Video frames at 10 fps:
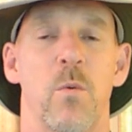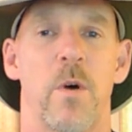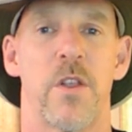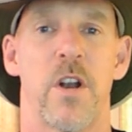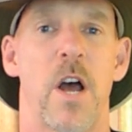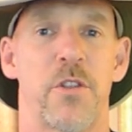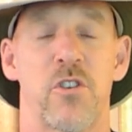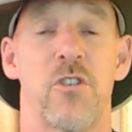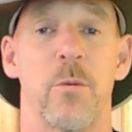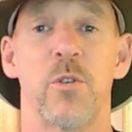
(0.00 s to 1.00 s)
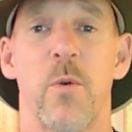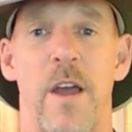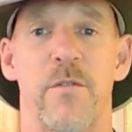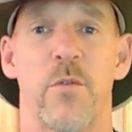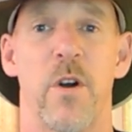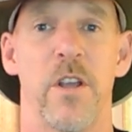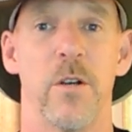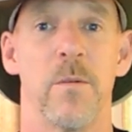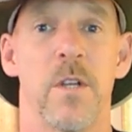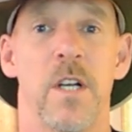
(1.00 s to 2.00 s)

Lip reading: whether or not the shoe is right for you.